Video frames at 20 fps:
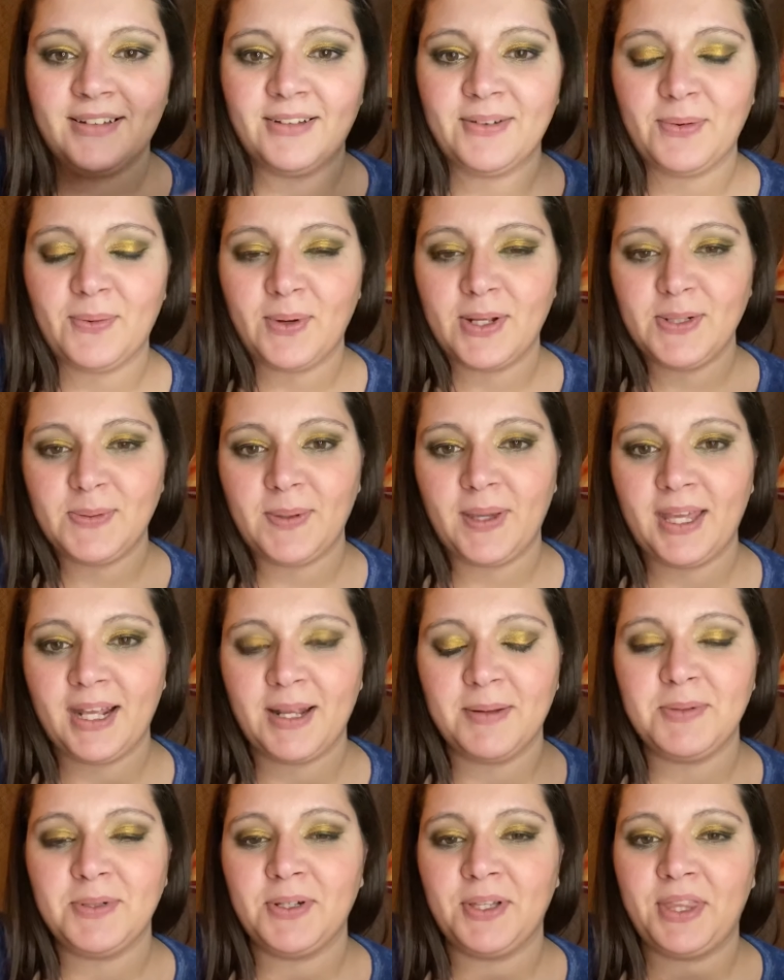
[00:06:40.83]
once we get
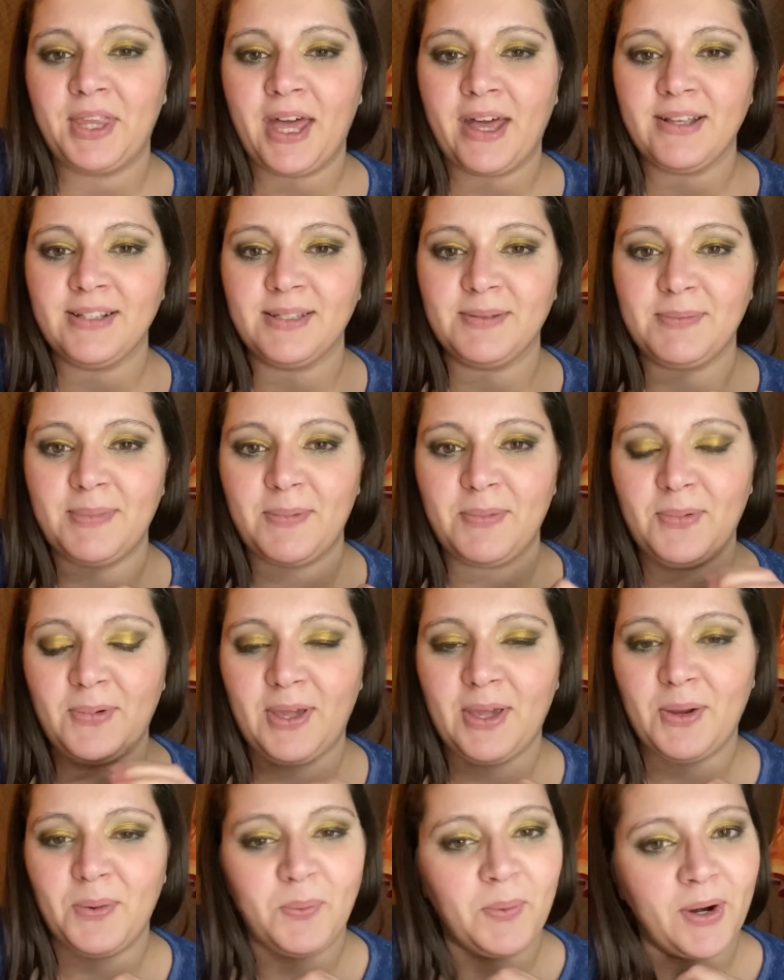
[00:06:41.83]
up to 1,000, maybe we
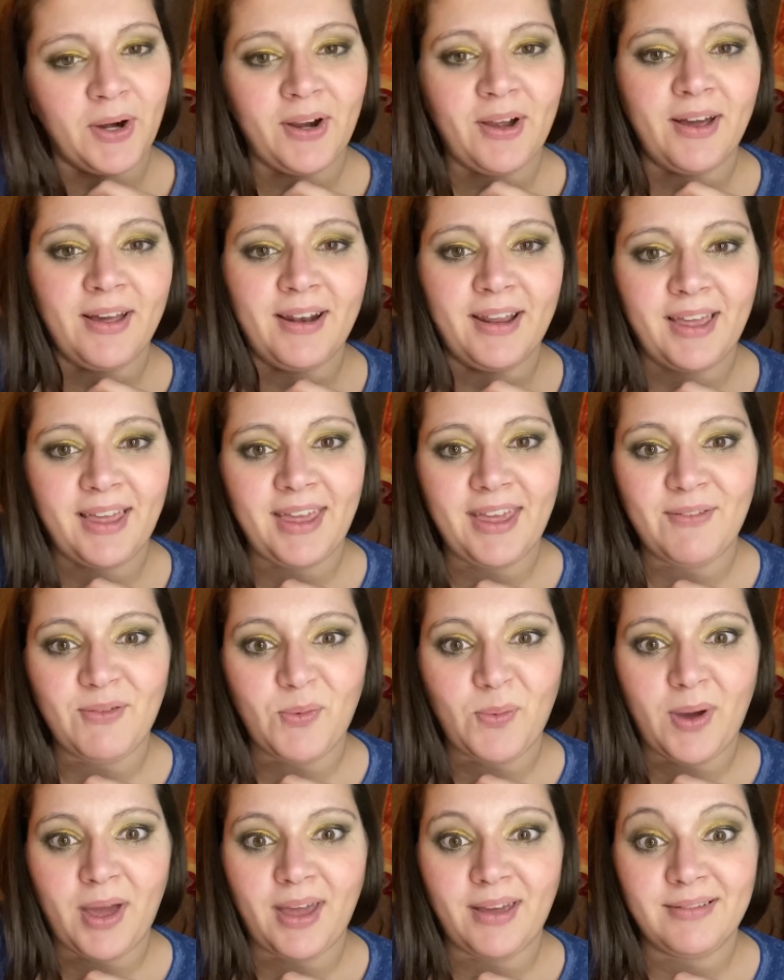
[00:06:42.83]
can work on a
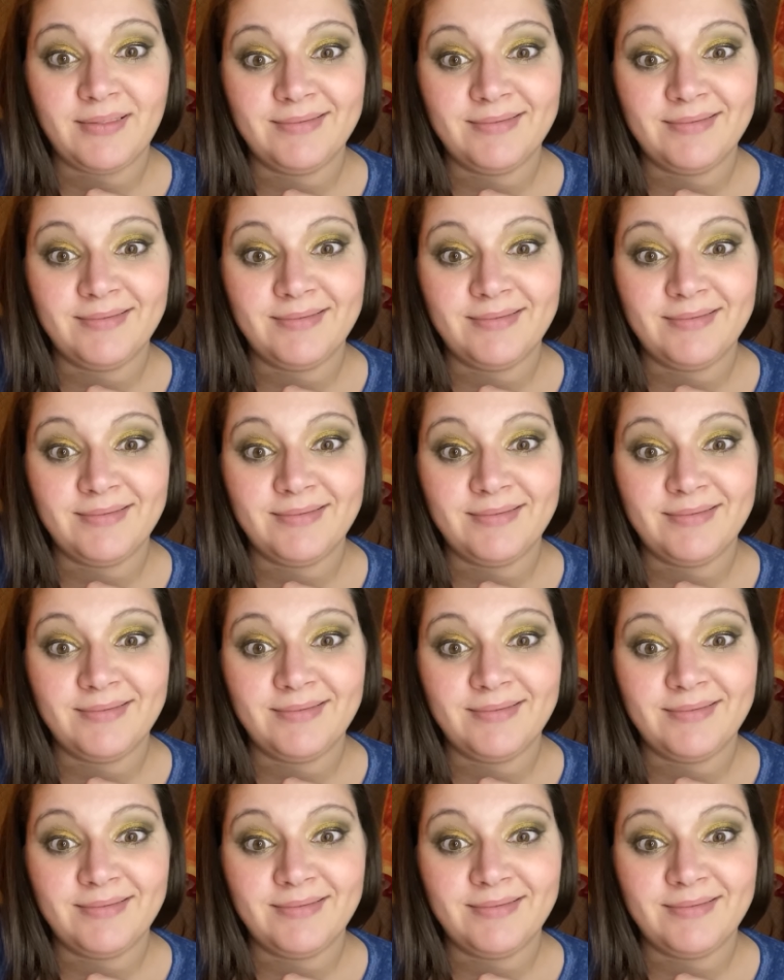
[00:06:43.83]
giveaway.